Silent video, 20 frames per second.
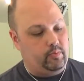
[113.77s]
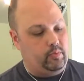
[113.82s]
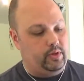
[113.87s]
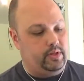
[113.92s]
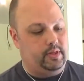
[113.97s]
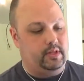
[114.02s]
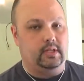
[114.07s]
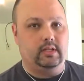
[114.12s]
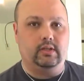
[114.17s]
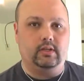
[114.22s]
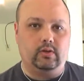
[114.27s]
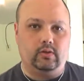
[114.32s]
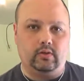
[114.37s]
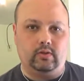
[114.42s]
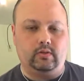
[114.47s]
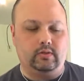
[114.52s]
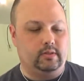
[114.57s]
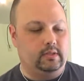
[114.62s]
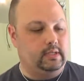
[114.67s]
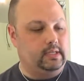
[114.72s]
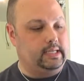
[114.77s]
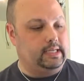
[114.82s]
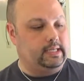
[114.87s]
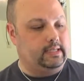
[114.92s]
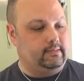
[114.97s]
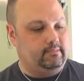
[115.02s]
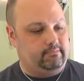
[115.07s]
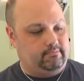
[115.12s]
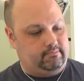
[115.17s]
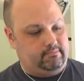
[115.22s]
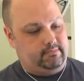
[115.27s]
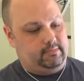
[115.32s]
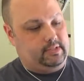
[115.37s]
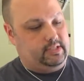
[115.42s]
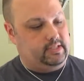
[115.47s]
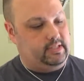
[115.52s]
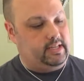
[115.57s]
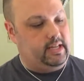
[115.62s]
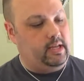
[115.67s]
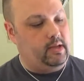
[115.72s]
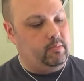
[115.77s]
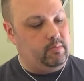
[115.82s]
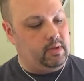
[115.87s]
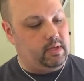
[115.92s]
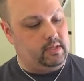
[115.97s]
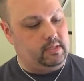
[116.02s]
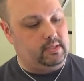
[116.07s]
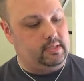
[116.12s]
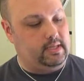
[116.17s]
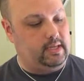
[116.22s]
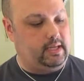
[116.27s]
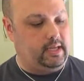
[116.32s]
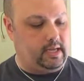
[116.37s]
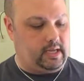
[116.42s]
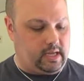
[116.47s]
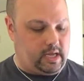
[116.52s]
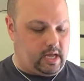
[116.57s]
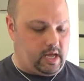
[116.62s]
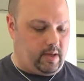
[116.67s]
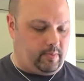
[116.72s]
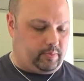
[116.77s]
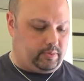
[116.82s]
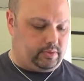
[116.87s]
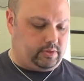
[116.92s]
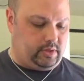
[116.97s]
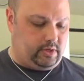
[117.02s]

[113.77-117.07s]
with the little stem sticking up.